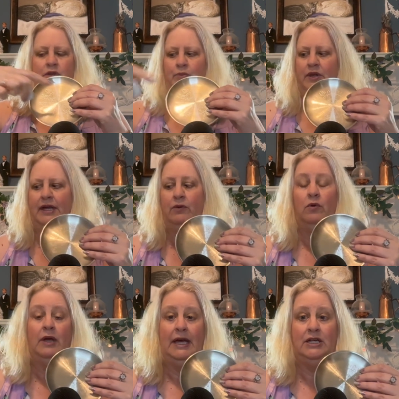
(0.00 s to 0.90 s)
the plate will
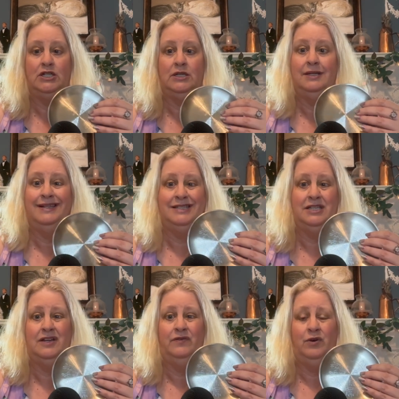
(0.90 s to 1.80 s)
catch it
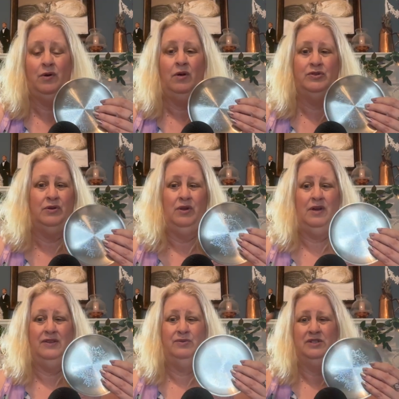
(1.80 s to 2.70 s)
instead of your altar
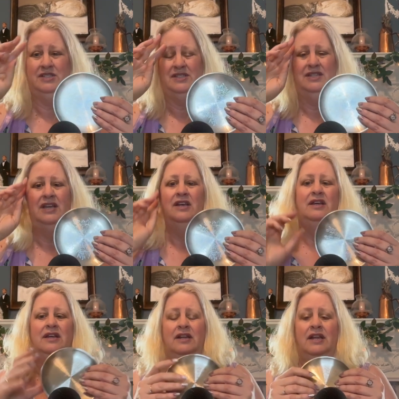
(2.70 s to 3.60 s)
cloth, which is
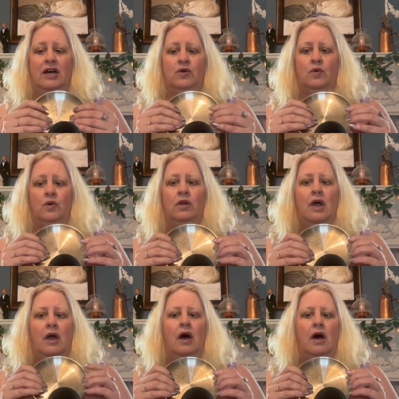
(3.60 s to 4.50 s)
not cool.
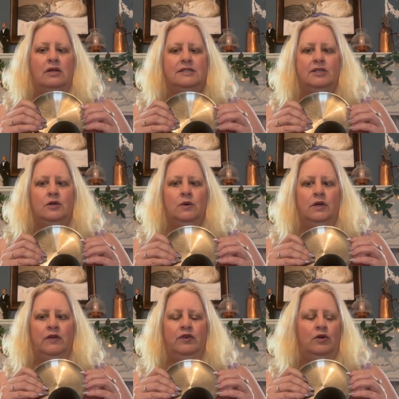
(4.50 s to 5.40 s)
Also,
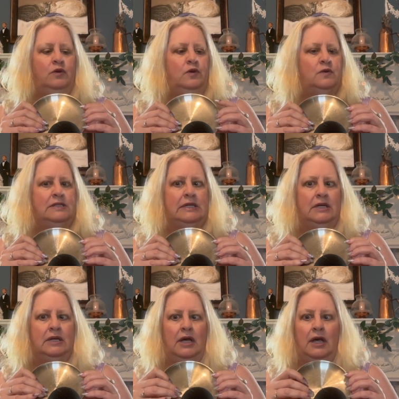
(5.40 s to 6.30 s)
if you're
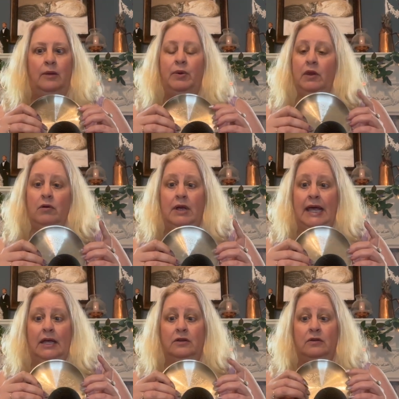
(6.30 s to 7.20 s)
using a pillar
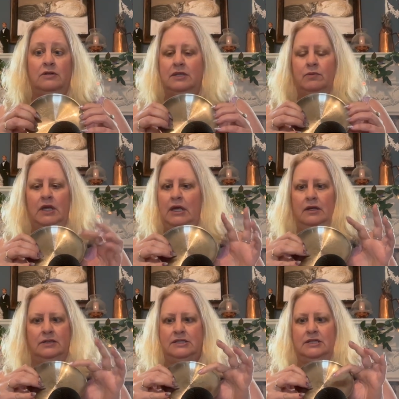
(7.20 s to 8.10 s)
candle or something
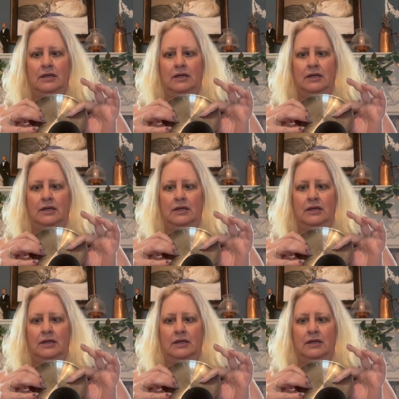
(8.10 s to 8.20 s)
else,